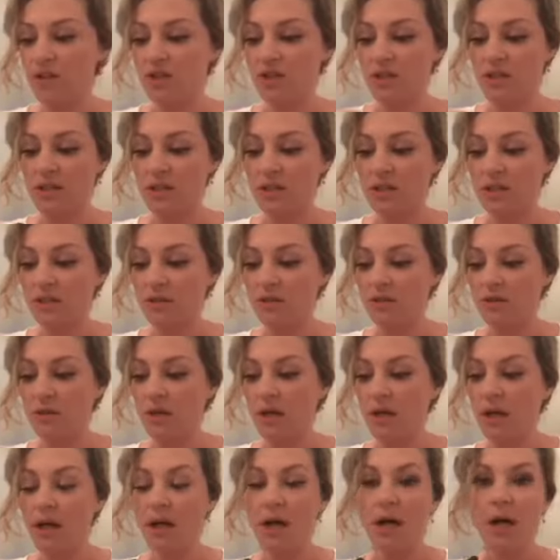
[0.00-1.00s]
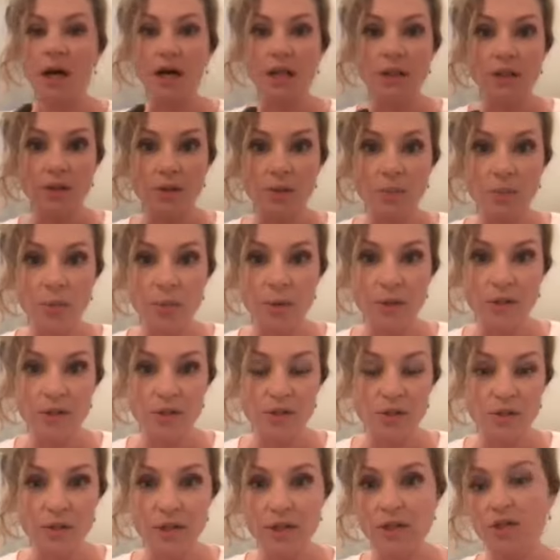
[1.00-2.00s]
just a little
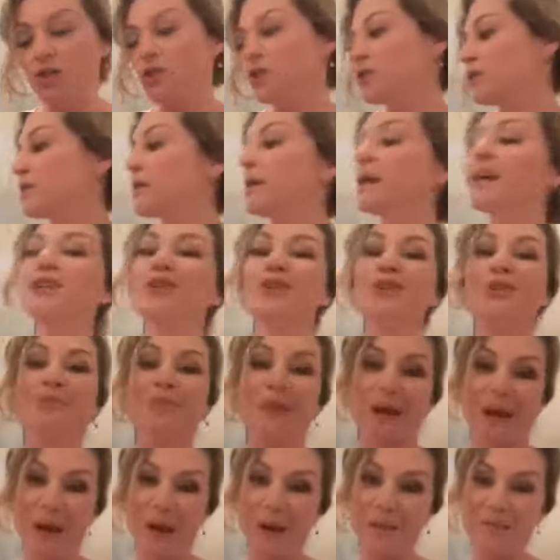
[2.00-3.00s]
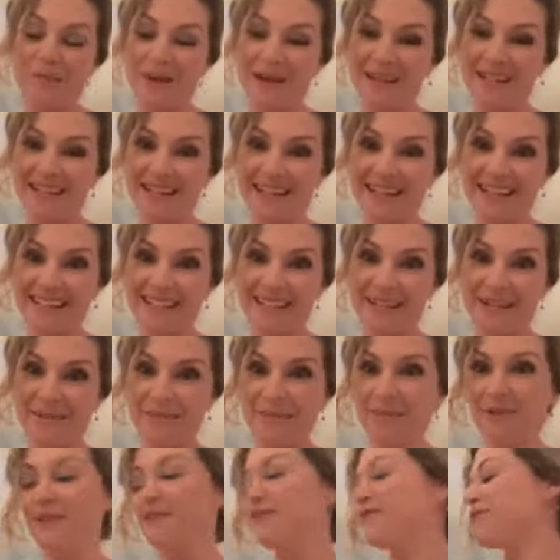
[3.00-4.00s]
pointer. That's your Makeup Monday
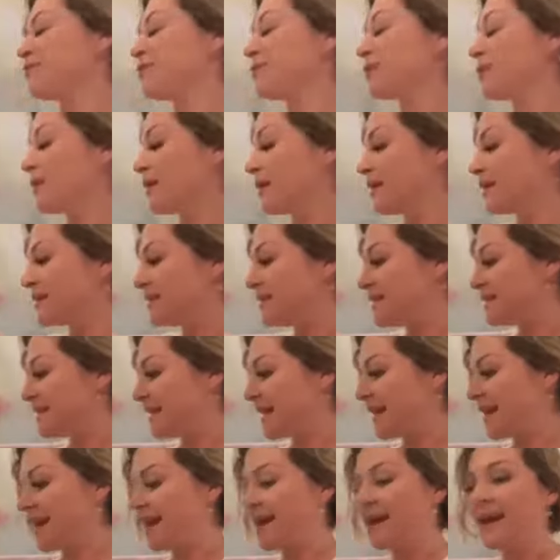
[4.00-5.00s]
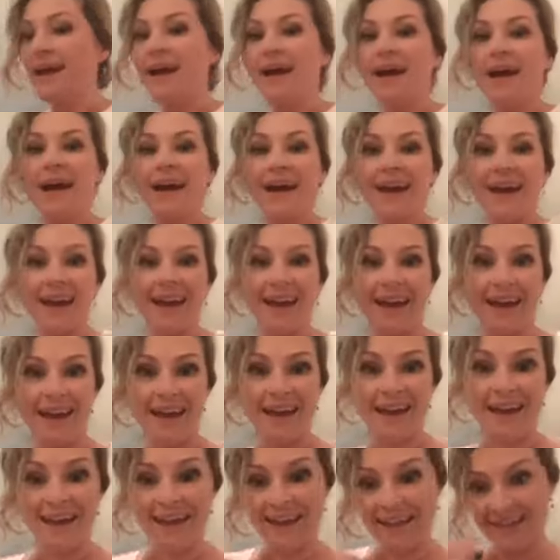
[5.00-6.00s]
tip for the day.
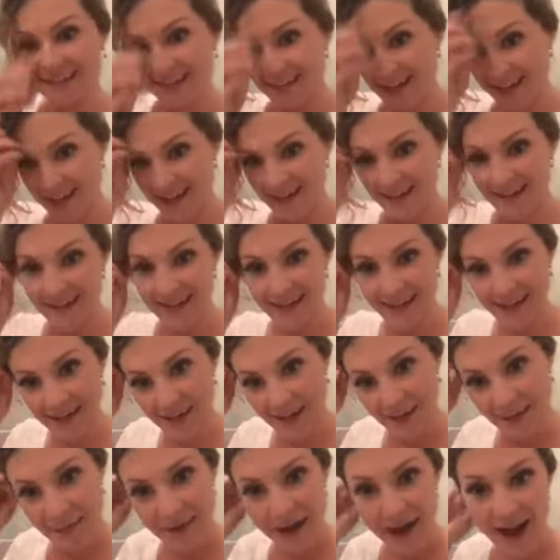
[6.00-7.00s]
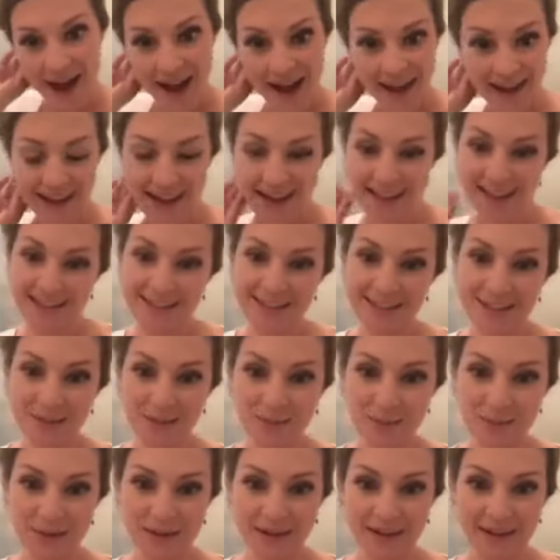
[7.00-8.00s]
And hi Allison,
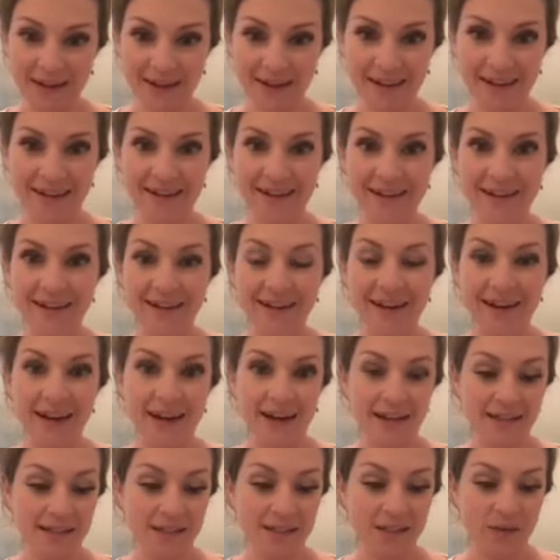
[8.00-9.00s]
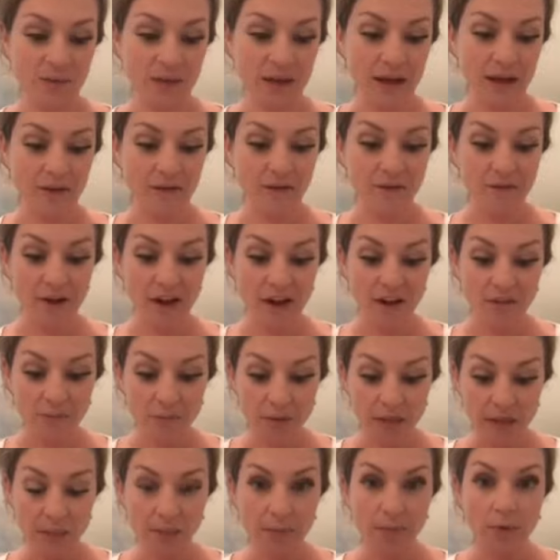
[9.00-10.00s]
Brianna. I see that we have 5
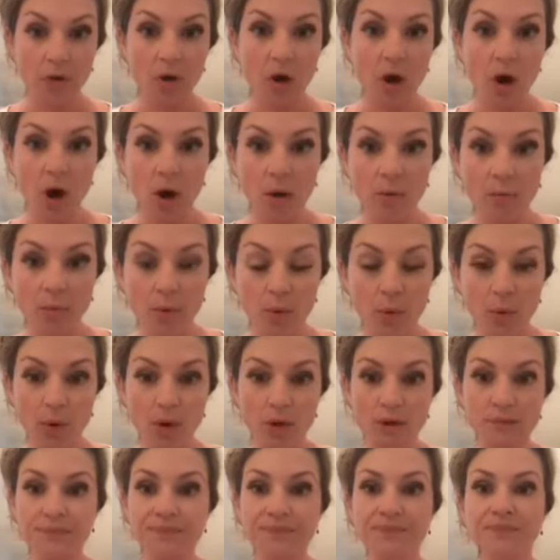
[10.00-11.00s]
people on board.